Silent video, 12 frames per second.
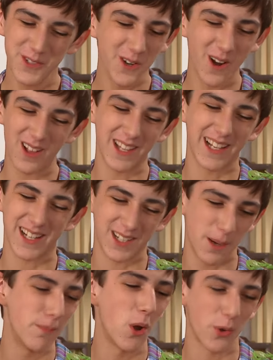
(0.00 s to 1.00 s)
You're not like a
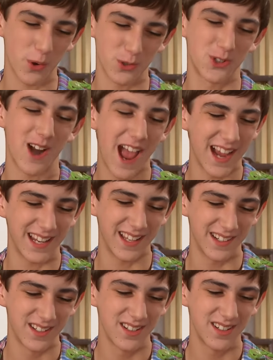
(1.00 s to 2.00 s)
Komodo
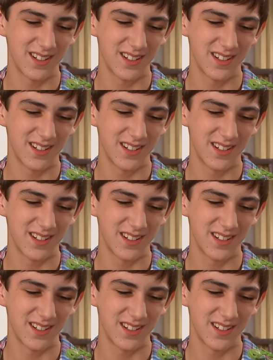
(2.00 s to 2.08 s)
dragon.